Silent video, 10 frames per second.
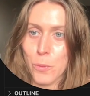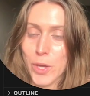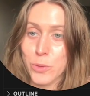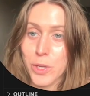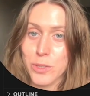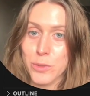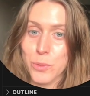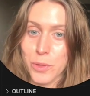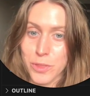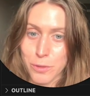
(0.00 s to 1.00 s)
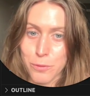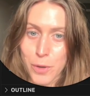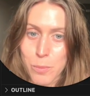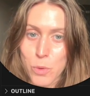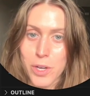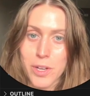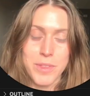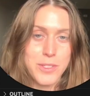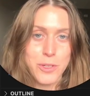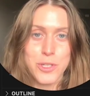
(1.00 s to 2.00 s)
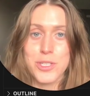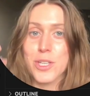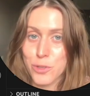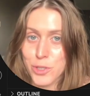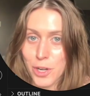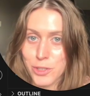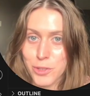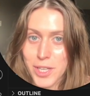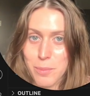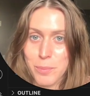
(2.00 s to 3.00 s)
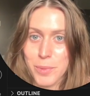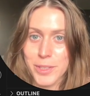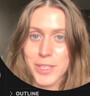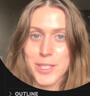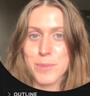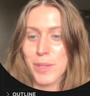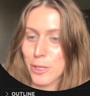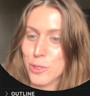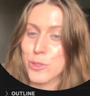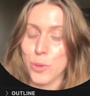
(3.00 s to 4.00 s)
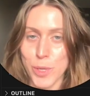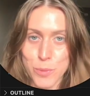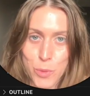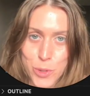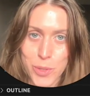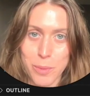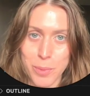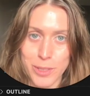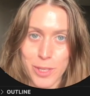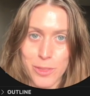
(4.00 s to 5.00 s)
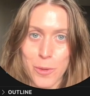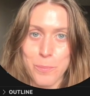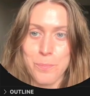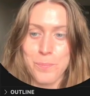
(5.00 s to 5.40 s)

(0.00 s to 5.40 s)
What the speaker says: you can do with the framework. These are just introductory capabilities, but there's so much more you can build on them.